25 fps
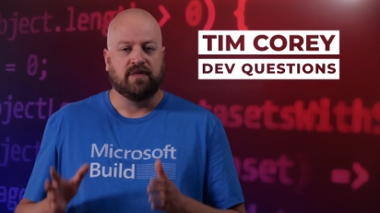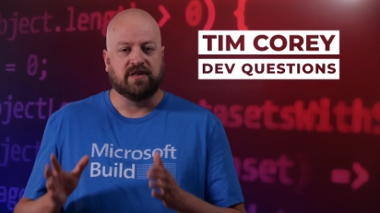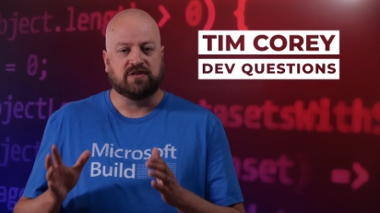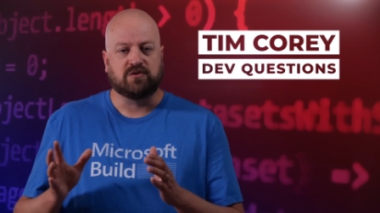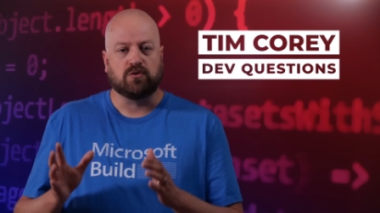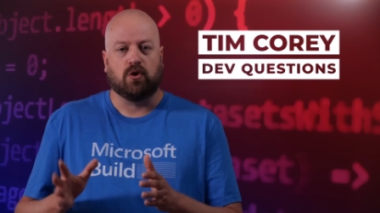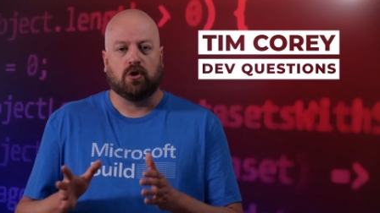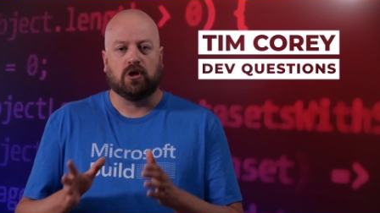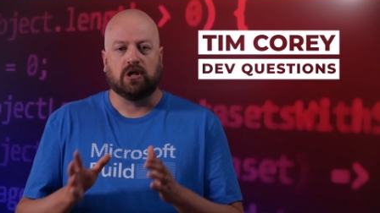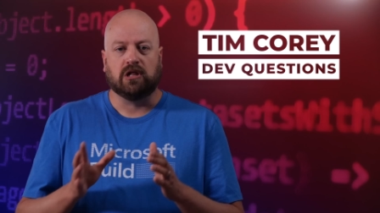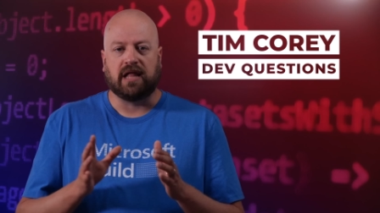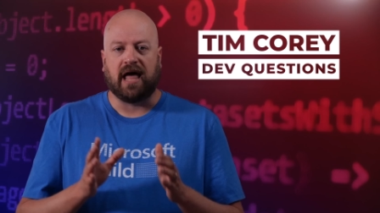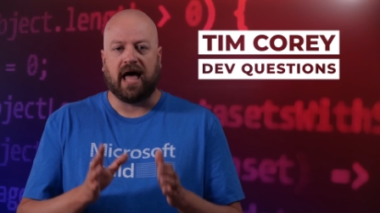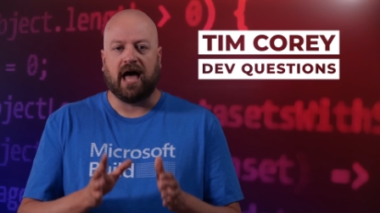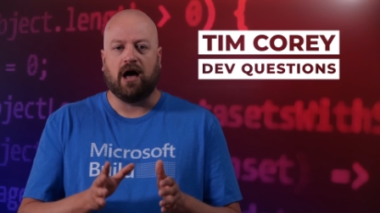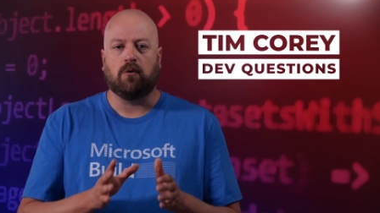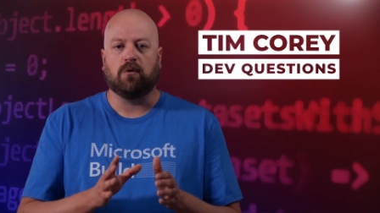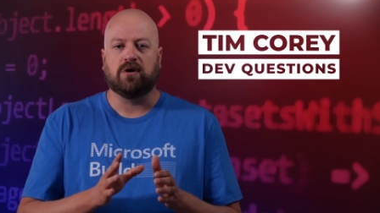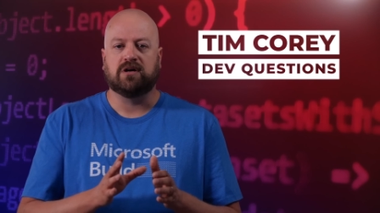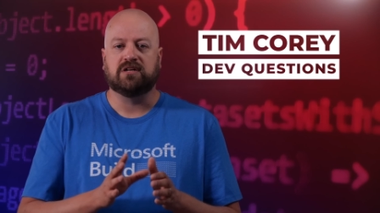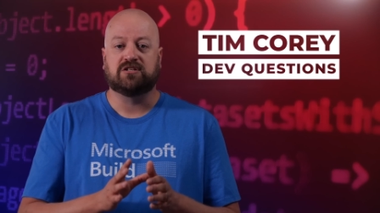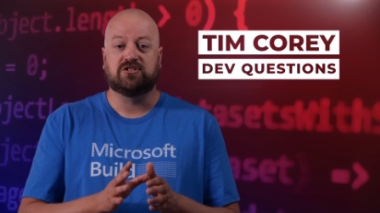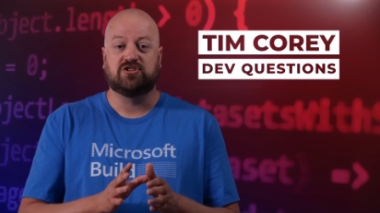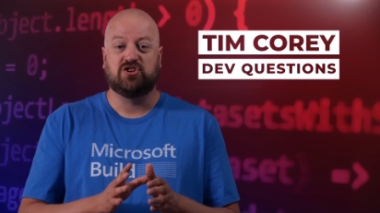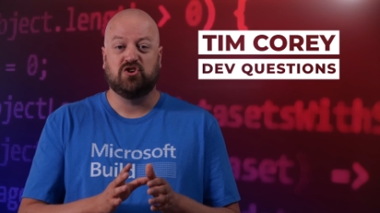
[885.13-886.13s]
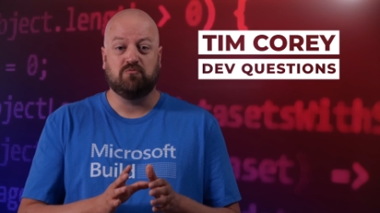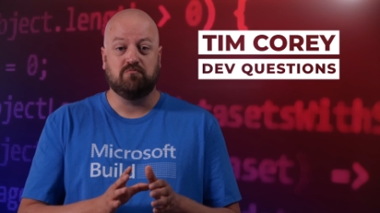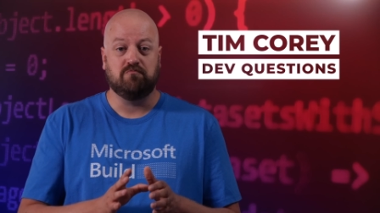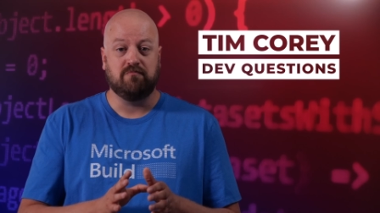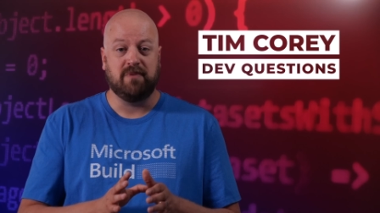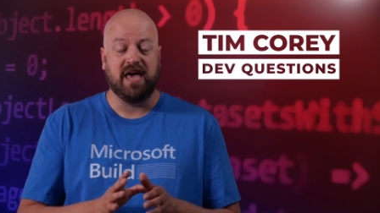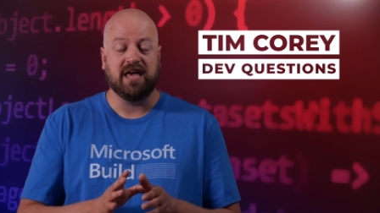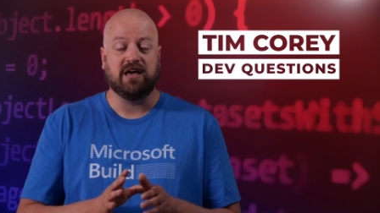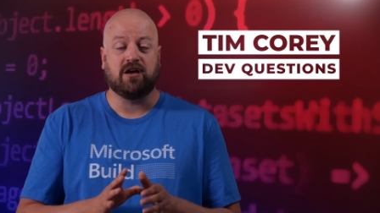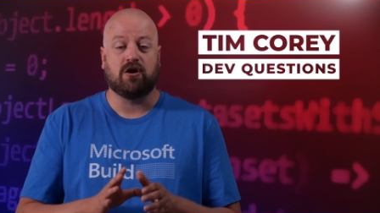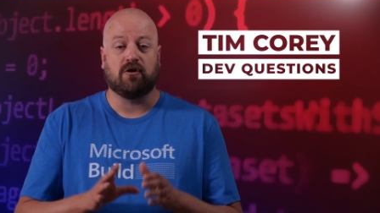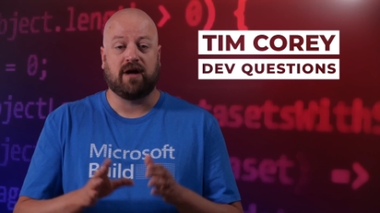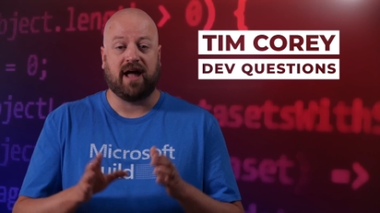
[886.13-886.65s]
This will allow us to
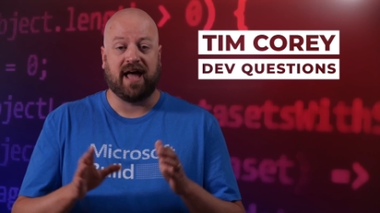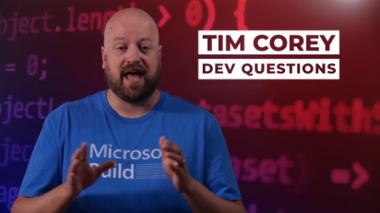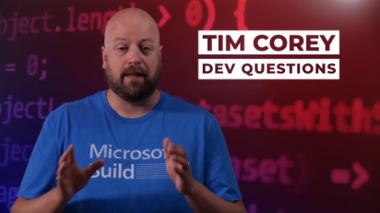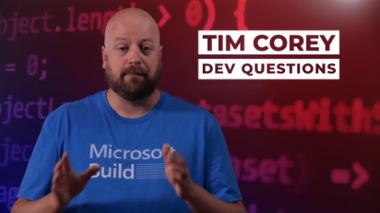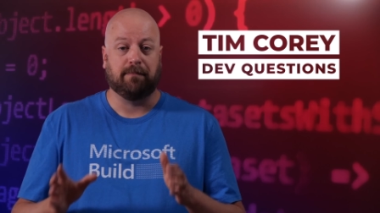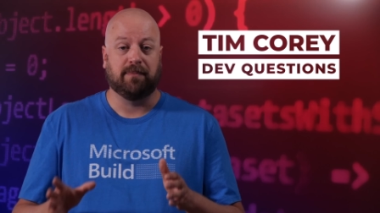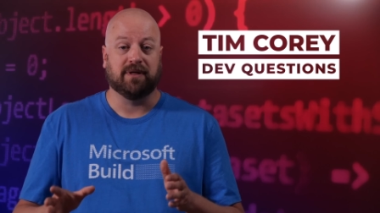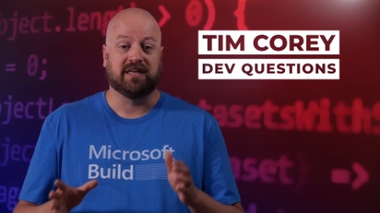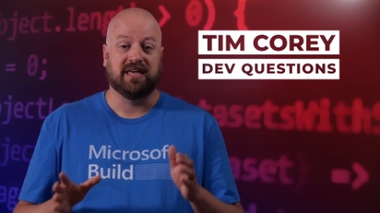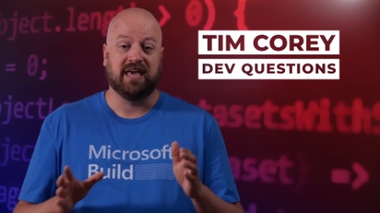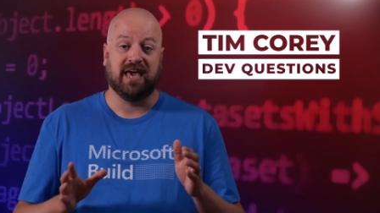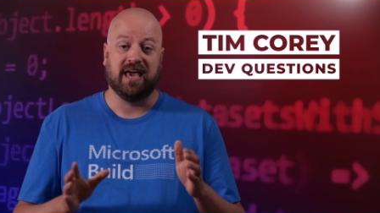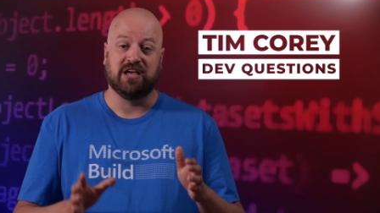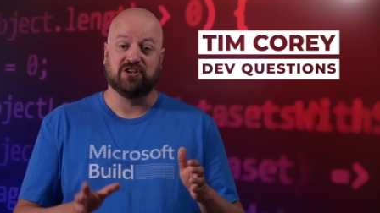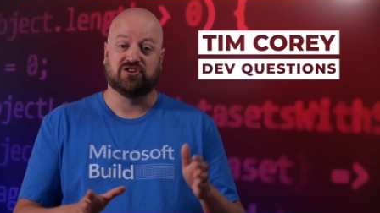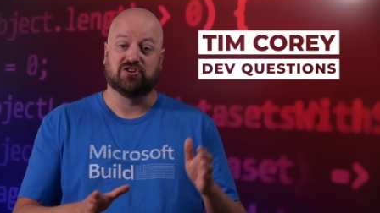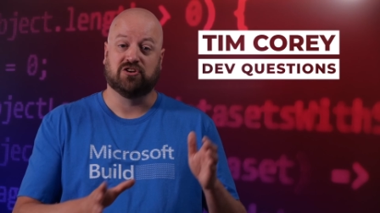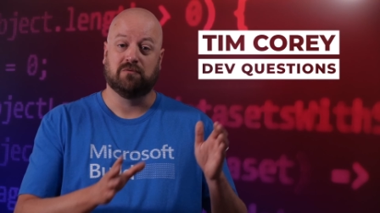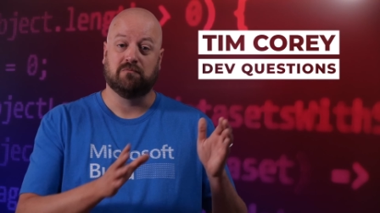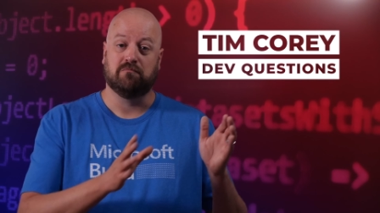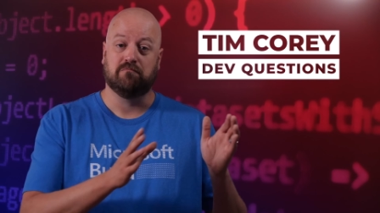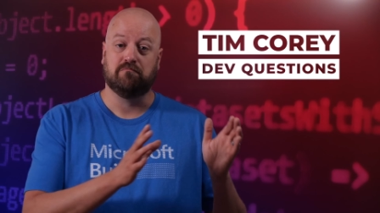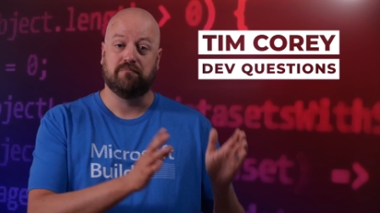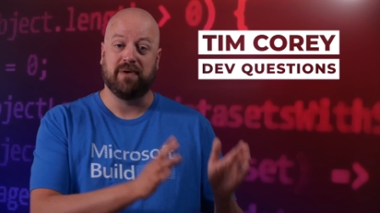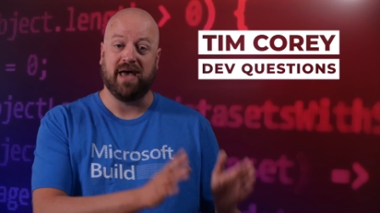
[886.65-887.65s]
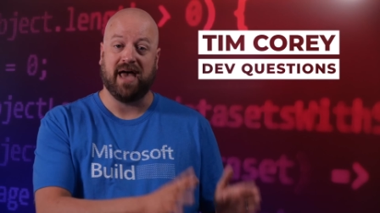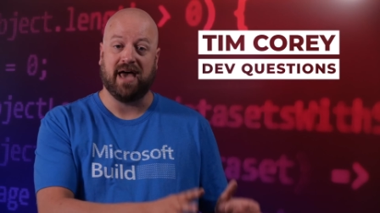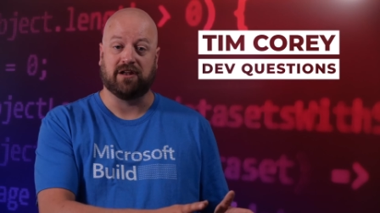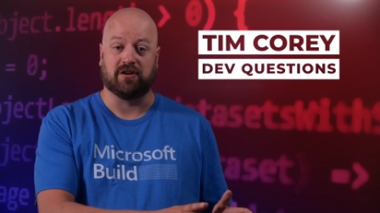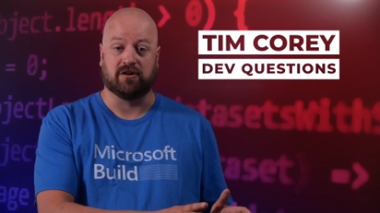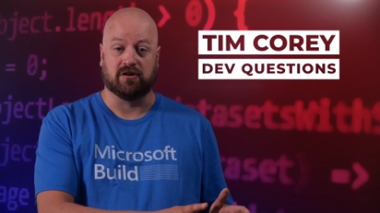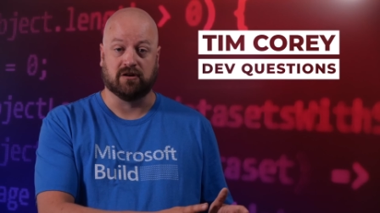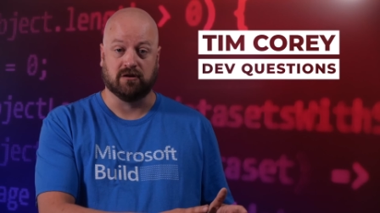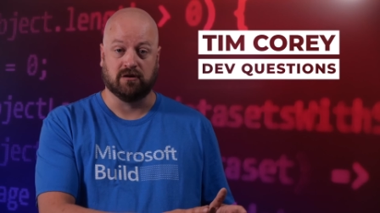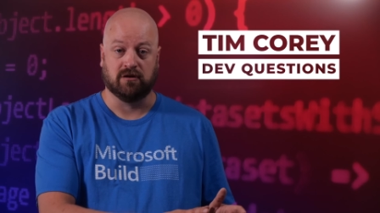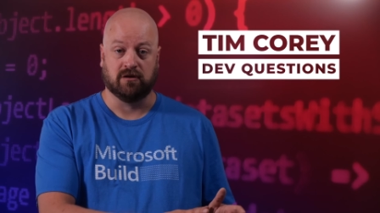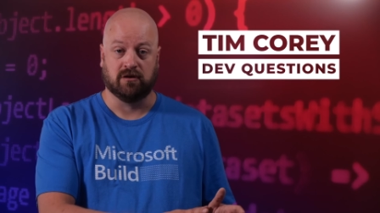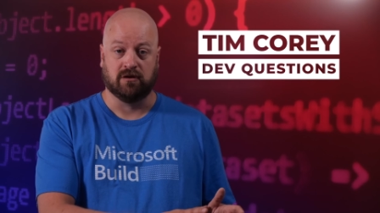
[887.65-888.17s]
make our application
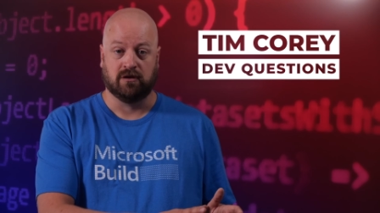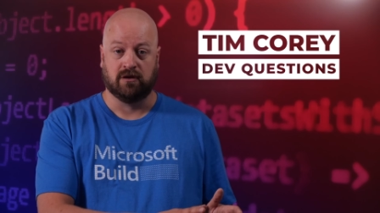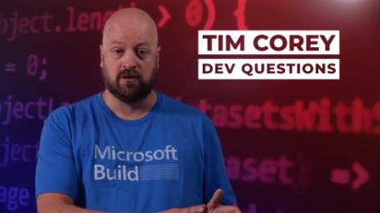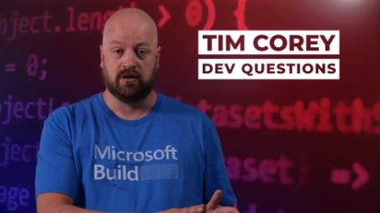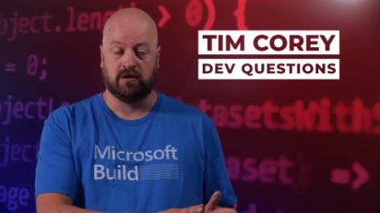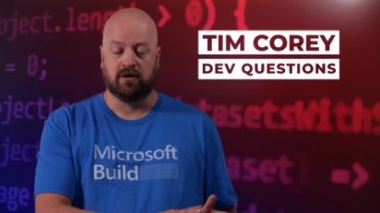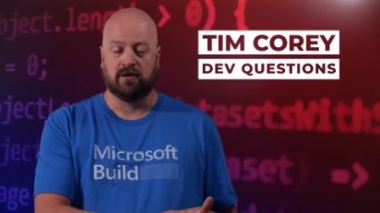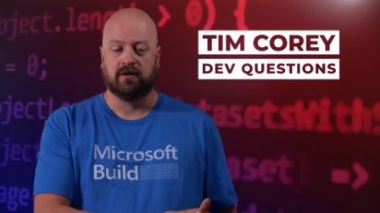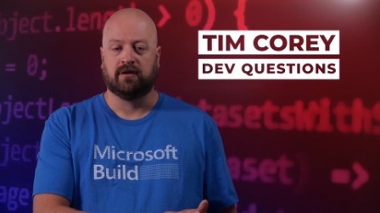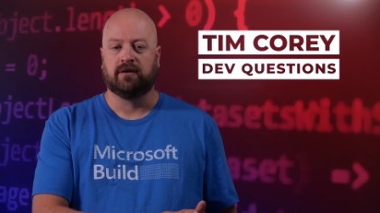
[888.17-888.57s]
better